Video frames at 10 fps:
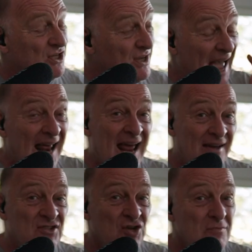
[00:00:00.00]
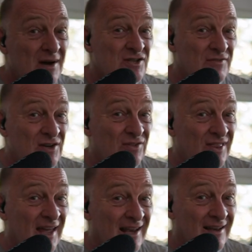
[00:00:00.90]
but you can have too much of a
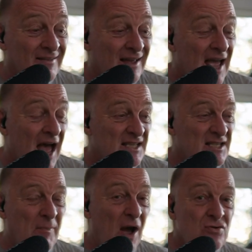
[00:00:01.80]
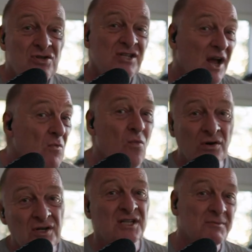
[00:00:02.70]
good thing. And suppose you don't
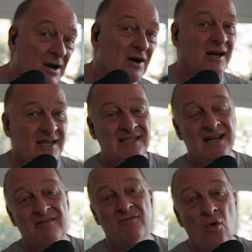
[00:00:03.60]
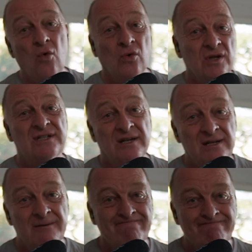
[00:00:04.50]
want your sparkly stuff all the
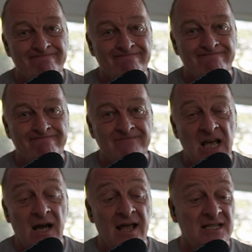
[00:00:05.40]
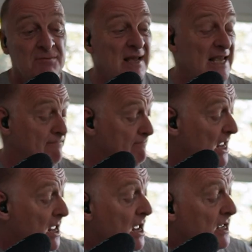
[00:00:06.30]
time. That's me.
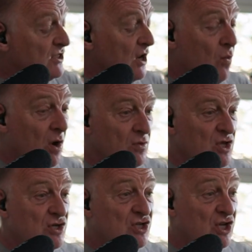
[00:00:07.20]
So what